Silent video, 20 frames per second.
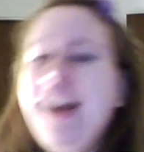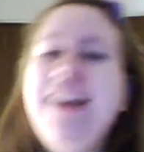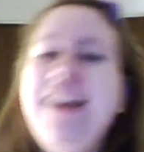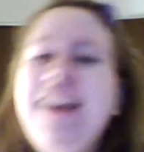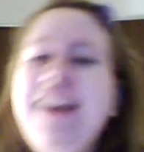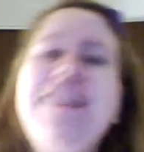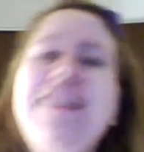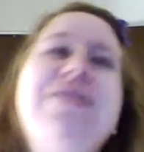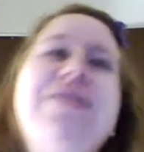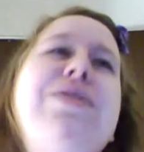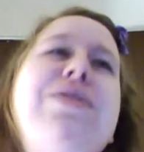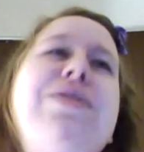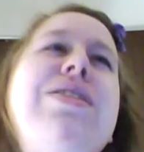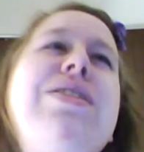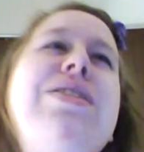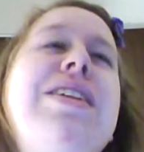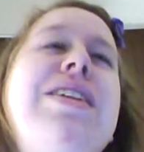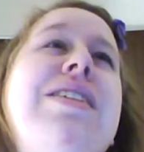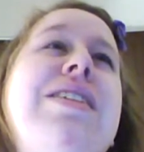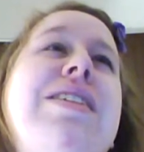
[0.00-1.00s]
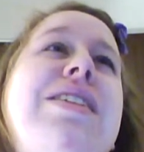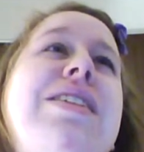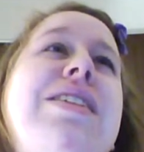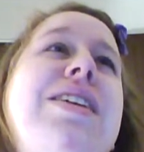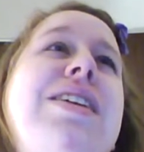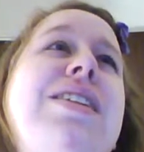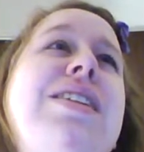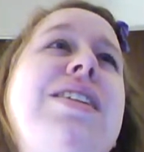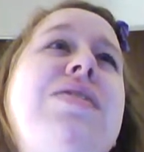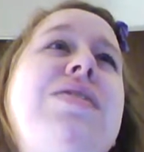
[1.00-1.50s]
And the one thing that
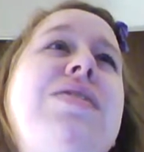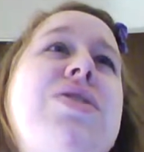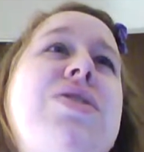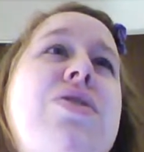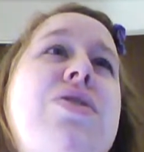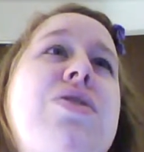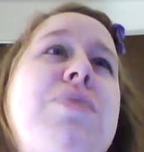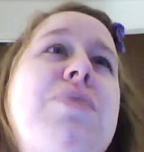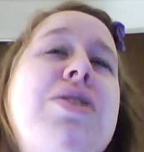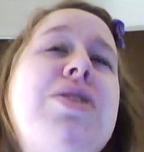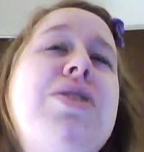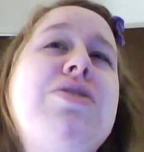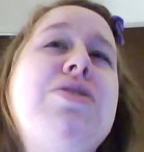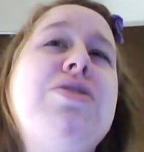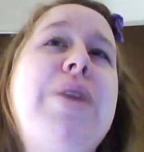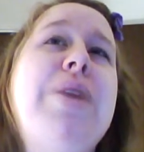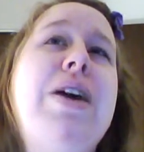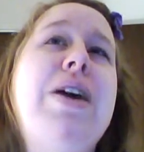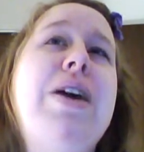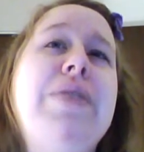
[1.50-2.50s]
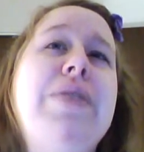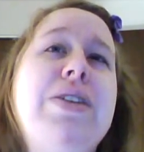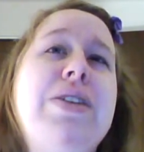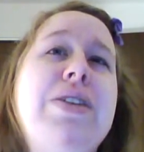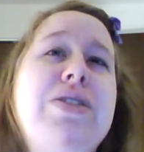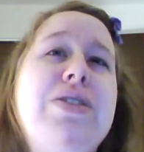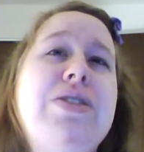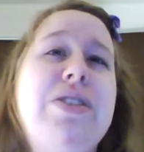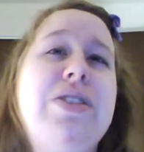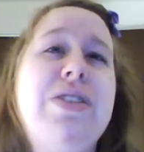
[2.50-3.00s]
I love so much about having a
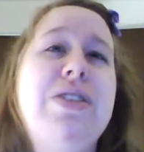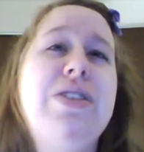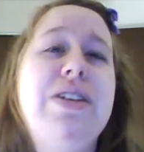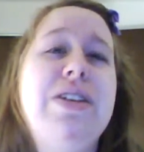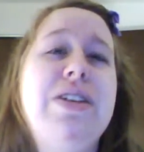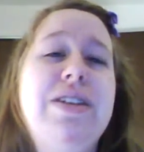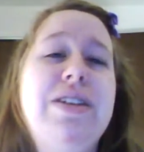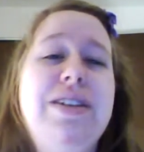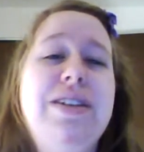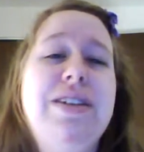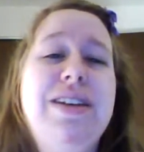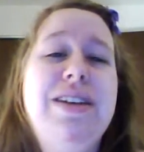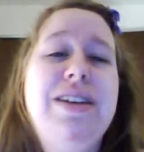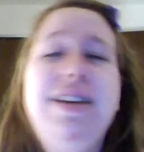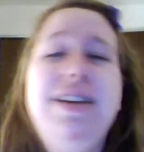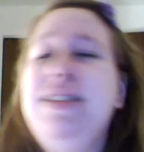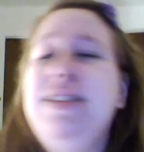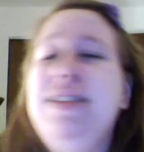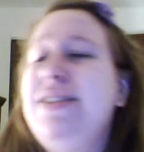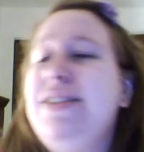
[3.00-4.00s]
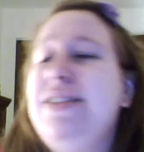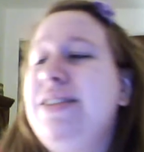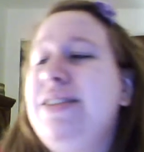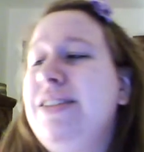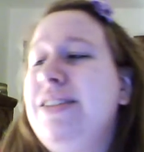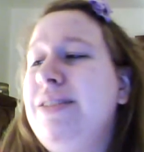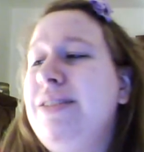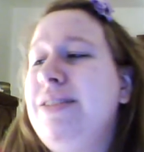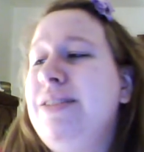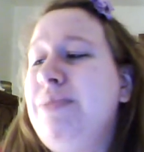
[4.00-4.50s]
doll is
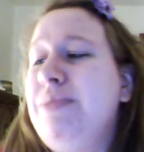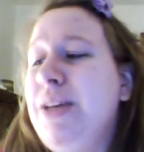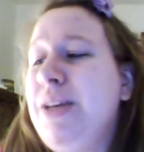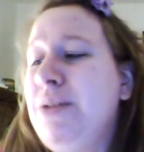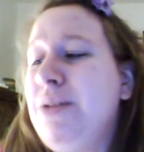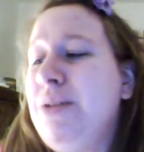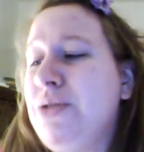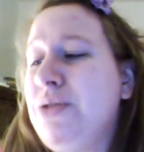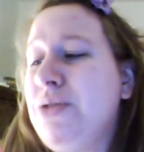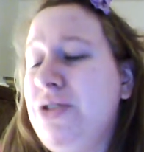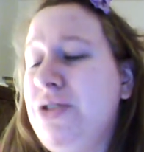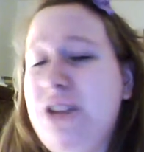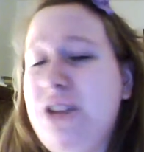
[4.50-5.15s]
being able to